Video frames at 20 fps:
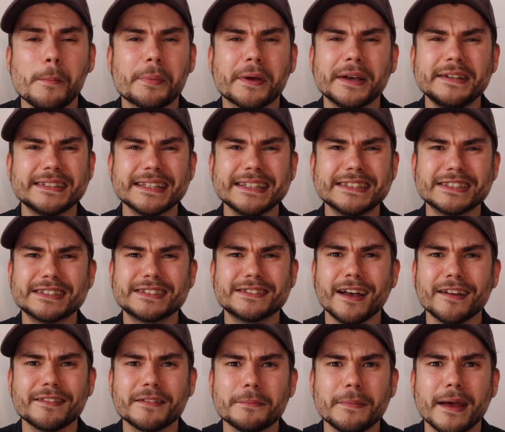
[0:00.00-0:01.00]
because it just
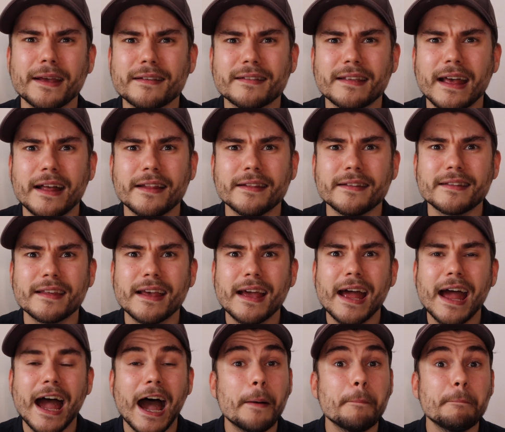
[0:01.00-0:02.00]
doesn't make sense,
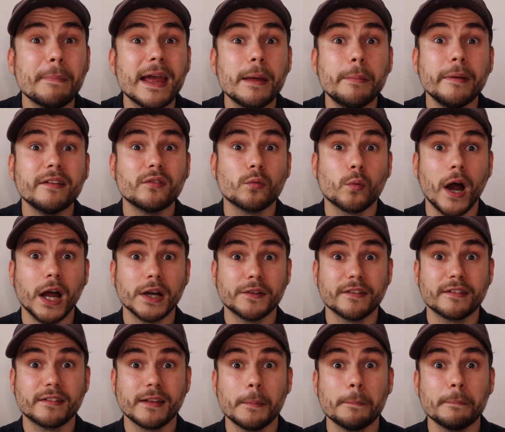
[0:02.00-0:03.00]
and maybe it's worked
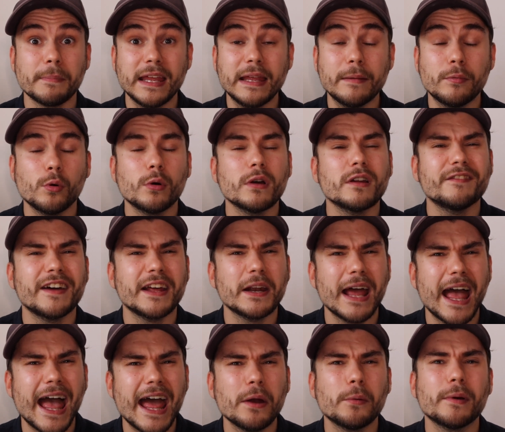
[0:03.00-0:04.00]
for some people, and
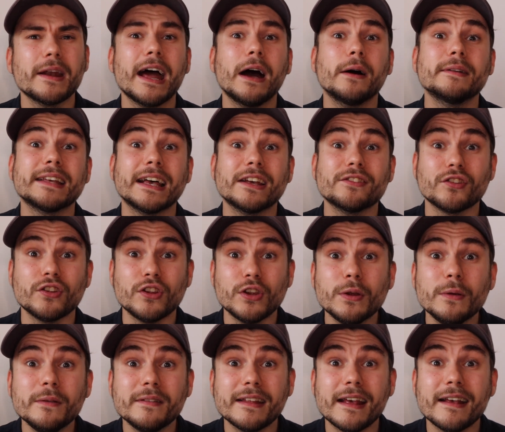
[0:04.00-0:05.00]
if anyone else has
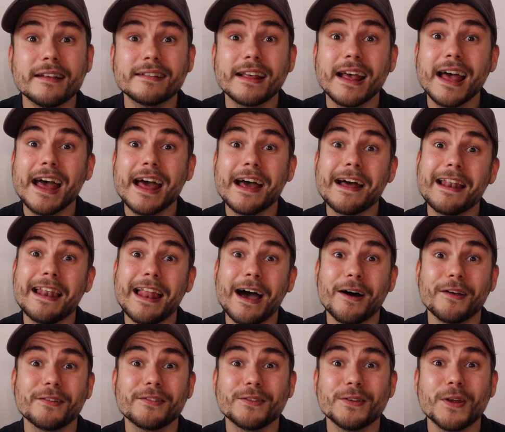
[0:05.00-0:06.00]
used this,
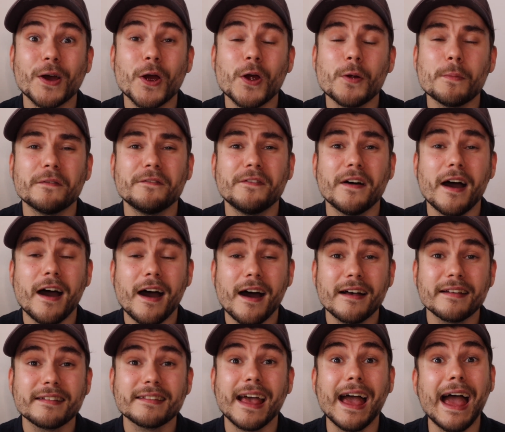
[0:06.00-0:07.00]
let us know. But for
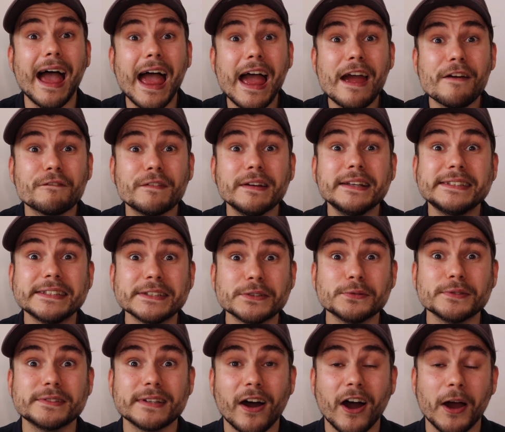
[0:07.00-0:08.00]
us, every
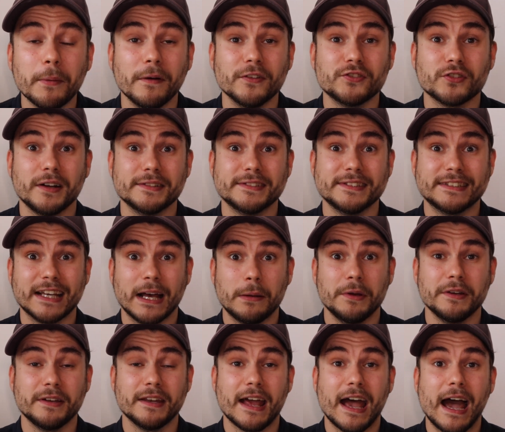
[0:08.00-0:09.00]
single time I try to
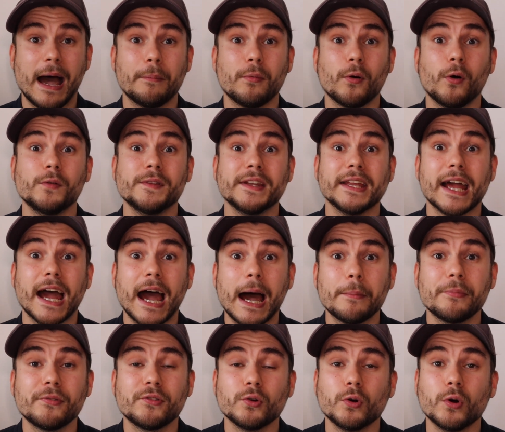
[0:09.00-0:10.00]
download an app on the
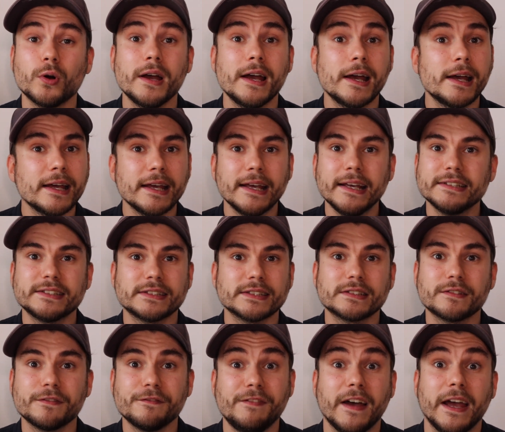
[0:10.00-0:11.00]
App Store, it's
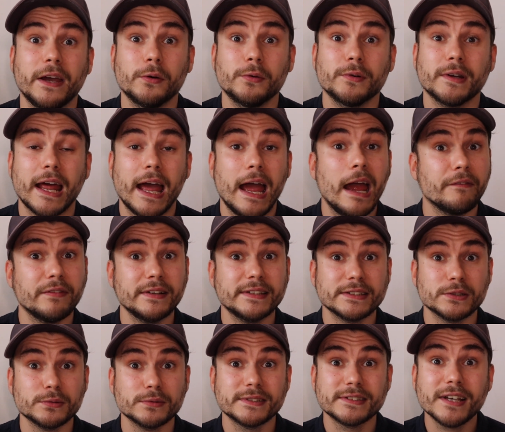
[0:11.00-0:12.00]
just failed every
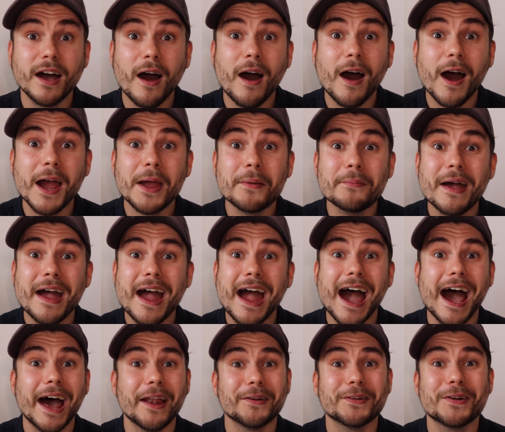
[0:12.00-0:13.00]
single time
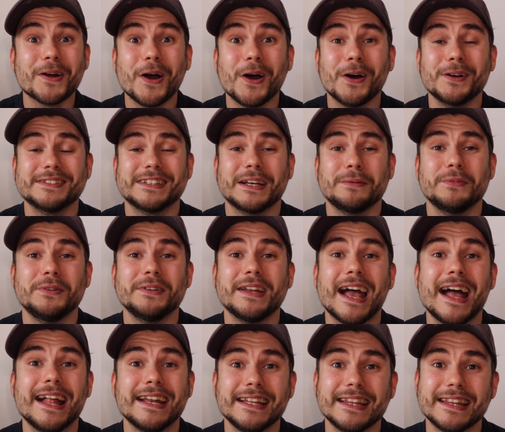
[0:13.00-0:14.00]
and I can't download
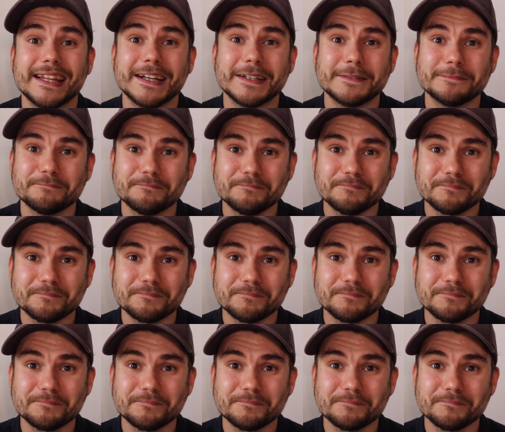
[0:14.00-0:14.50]
anything.